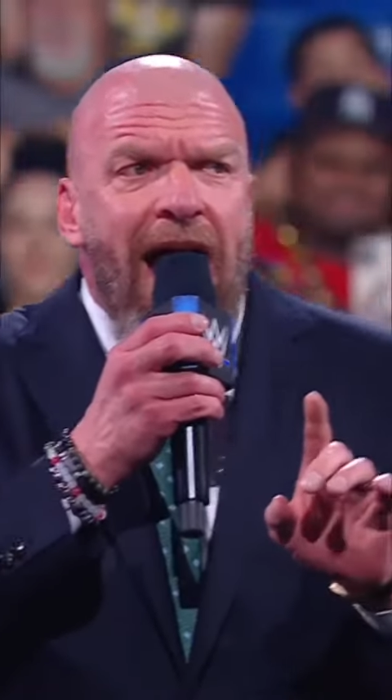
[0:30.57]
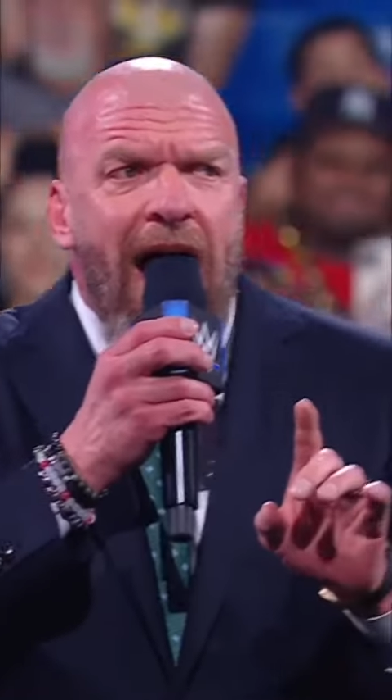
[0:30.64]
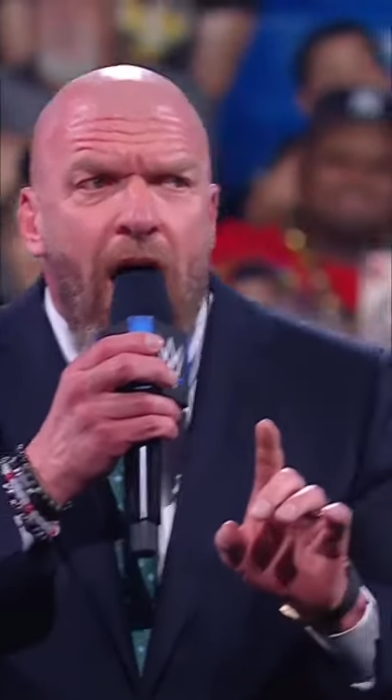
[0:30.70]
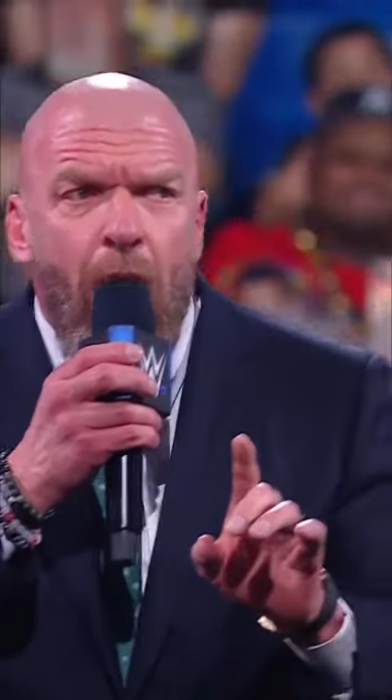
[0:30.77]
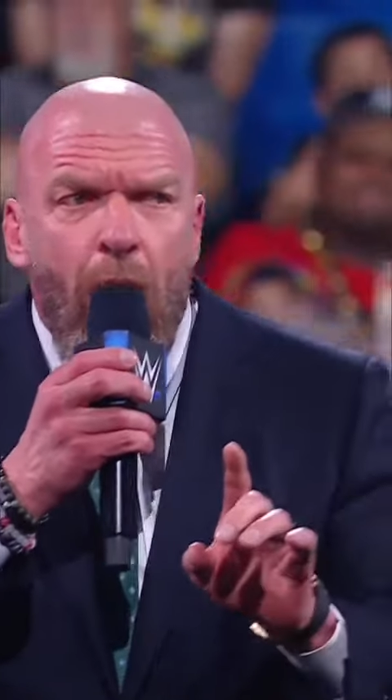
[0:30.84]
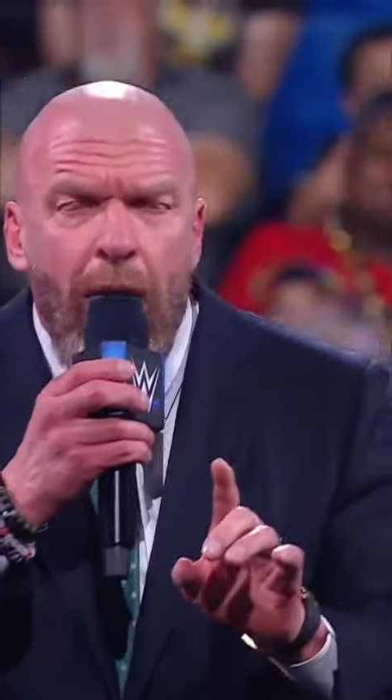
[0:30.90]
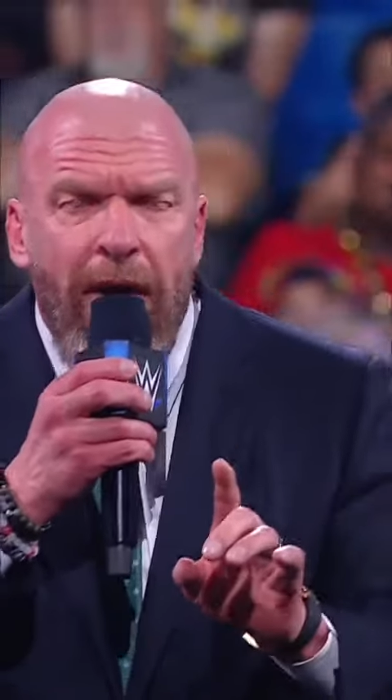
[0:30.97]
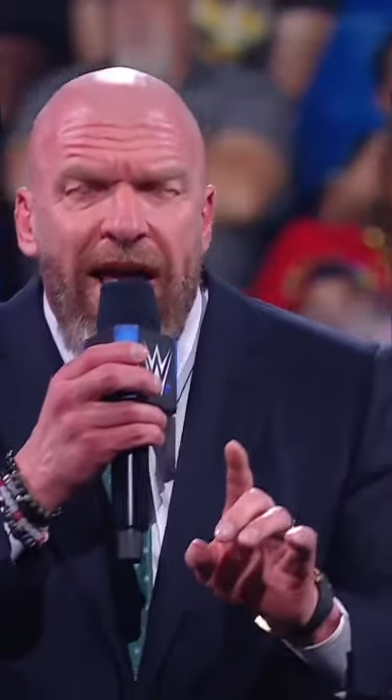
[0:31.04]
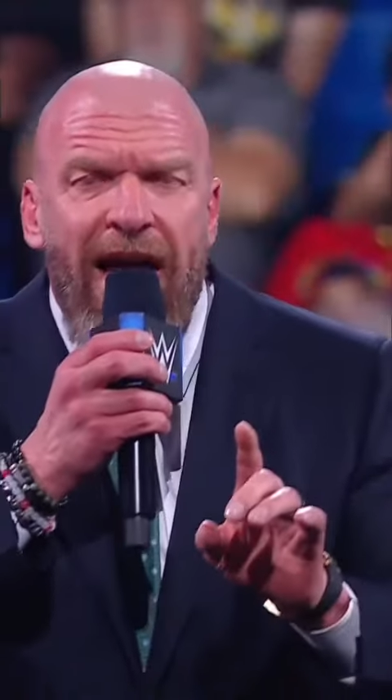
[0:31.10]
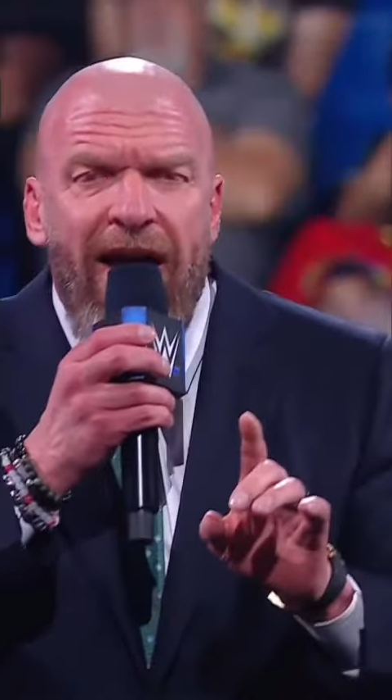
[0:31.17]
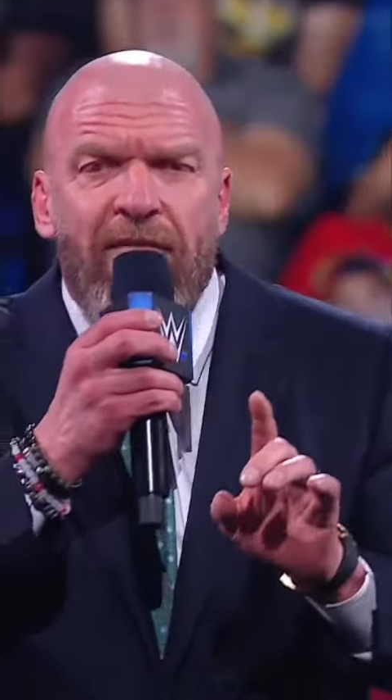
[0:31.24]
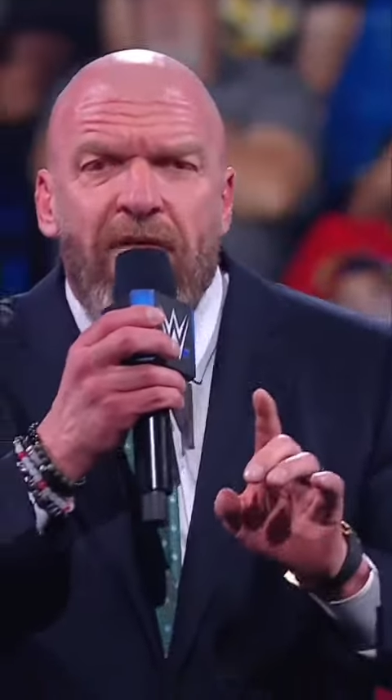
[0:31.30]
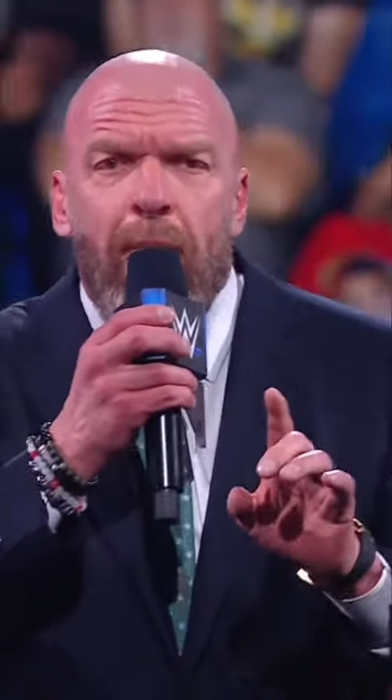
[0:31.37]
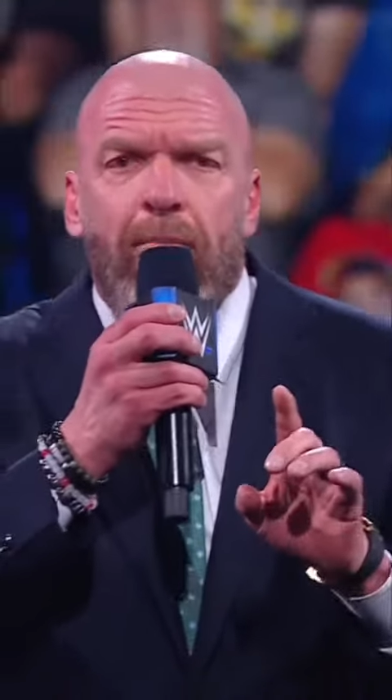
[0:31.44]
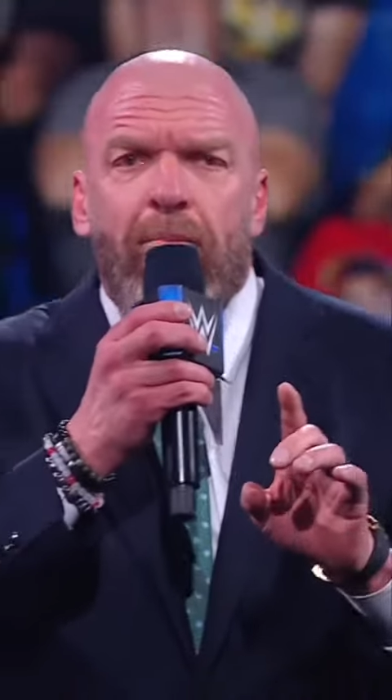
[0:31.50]
we have the
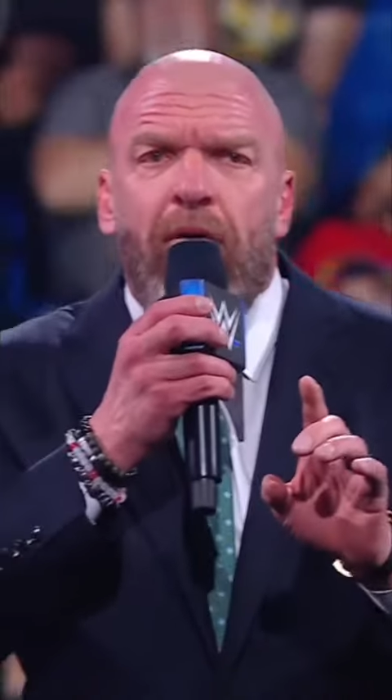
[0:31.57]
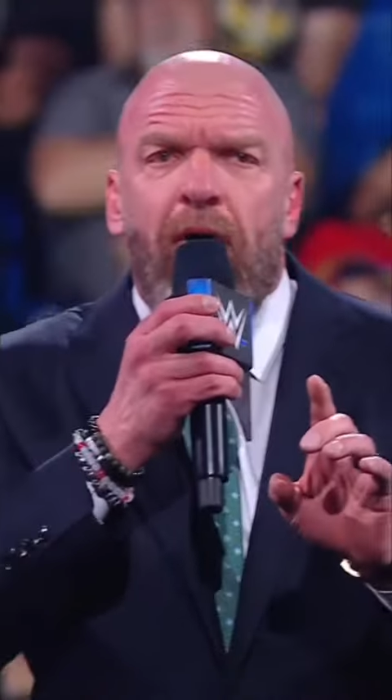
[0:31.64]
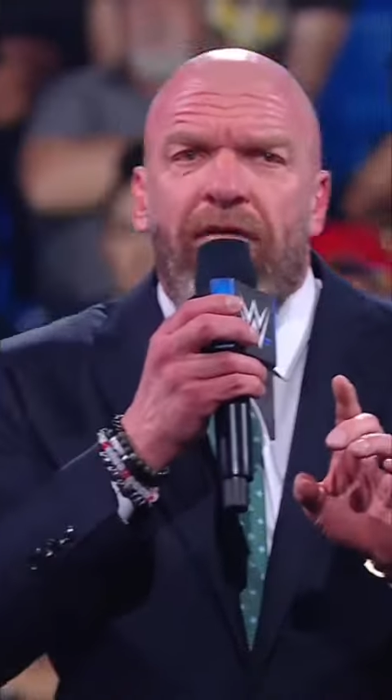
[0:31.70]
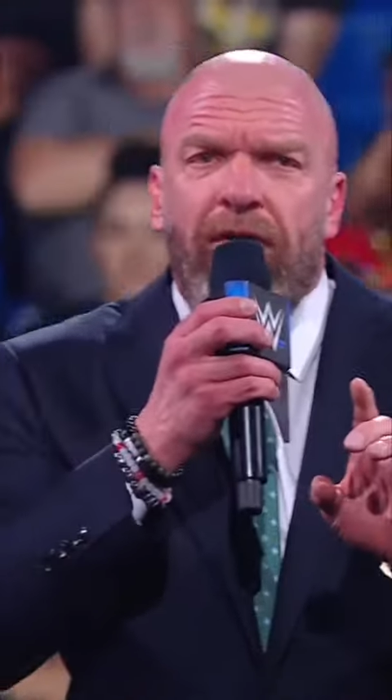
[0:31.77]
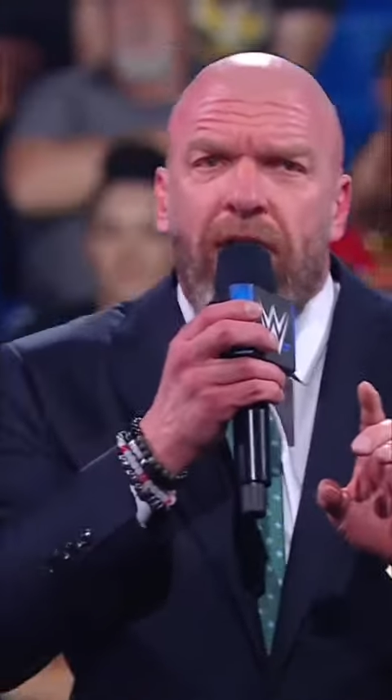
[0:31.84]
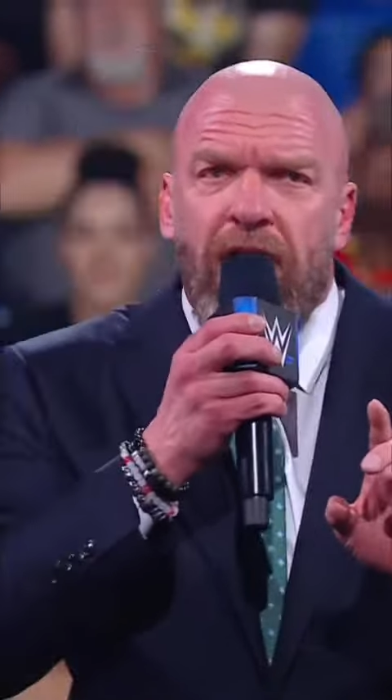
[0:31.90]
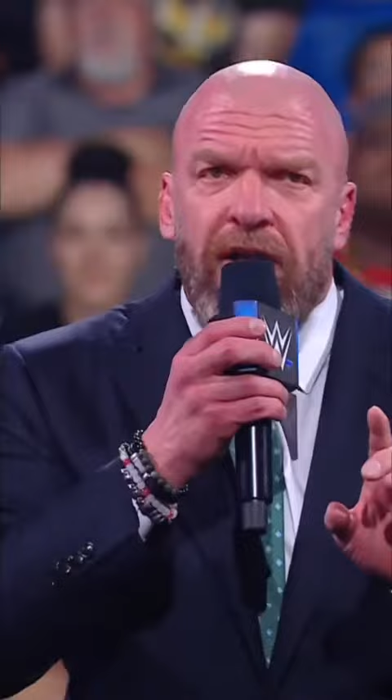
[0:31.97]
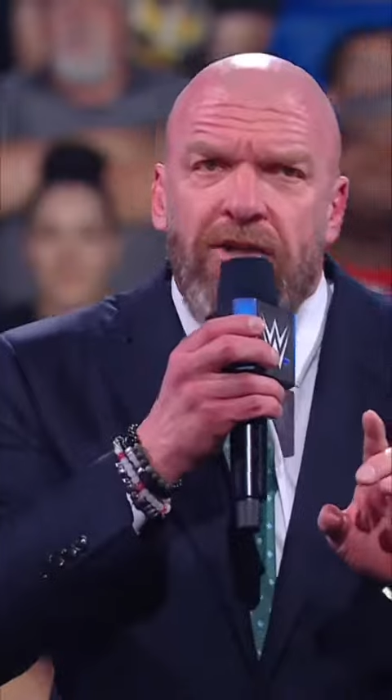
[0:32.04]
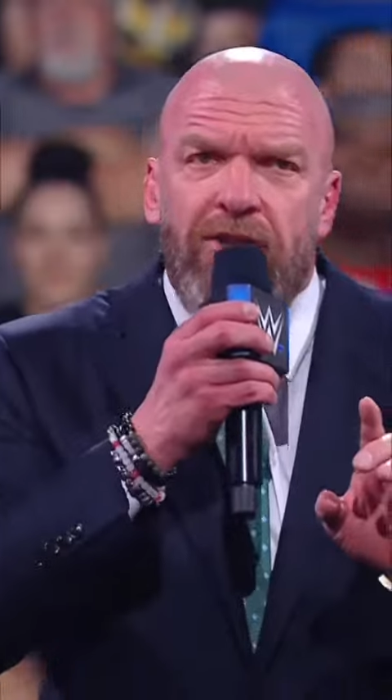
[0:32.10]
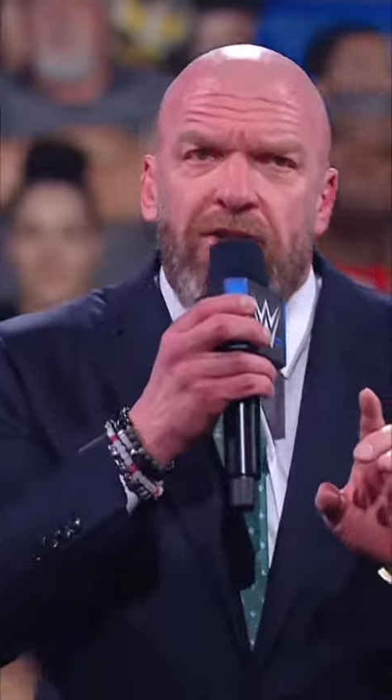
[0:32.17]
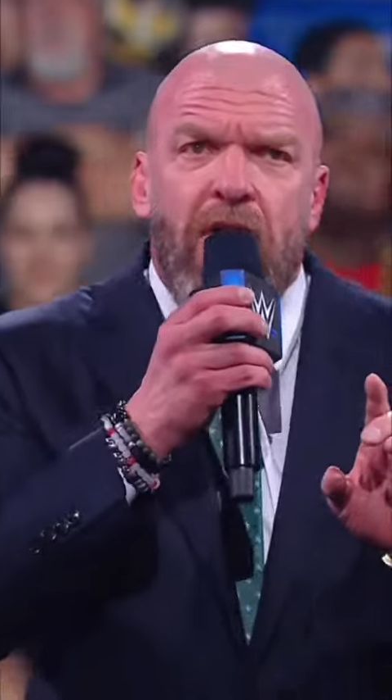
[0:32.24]
privilege